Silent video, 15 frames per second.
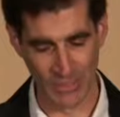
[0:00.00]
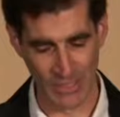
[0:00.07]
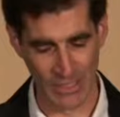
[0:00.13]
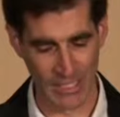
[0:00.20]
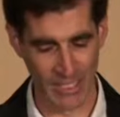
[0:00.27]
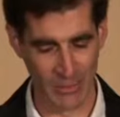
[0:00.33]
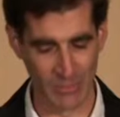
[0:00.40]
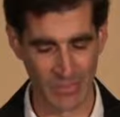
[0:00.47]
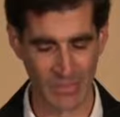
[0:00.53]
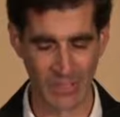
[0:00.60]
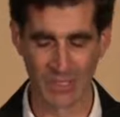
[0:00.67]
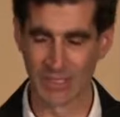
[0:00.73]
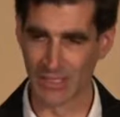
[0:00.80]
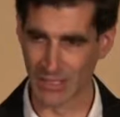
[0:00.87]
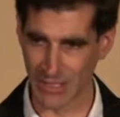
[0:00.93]
of our time
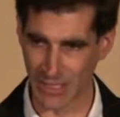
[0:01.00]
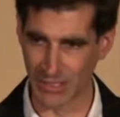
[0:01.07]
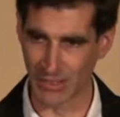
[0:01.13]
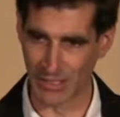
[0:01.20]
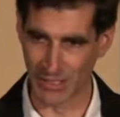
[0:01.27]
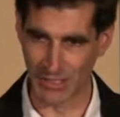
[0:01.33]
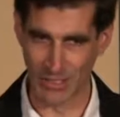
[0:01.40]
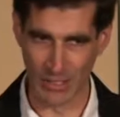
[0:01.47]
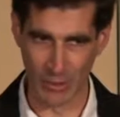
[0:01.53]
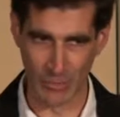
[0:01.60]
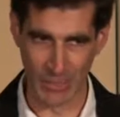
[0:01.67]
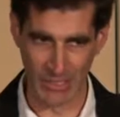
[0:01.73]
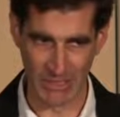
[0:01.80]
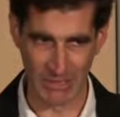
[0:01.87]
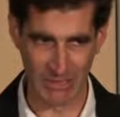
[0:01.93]
staring into the
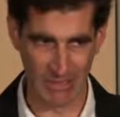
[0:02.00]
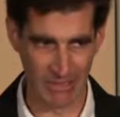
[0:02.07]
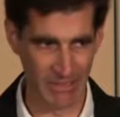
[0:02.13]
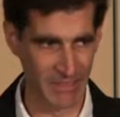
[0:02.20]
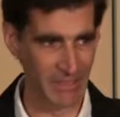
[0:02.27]
abyss."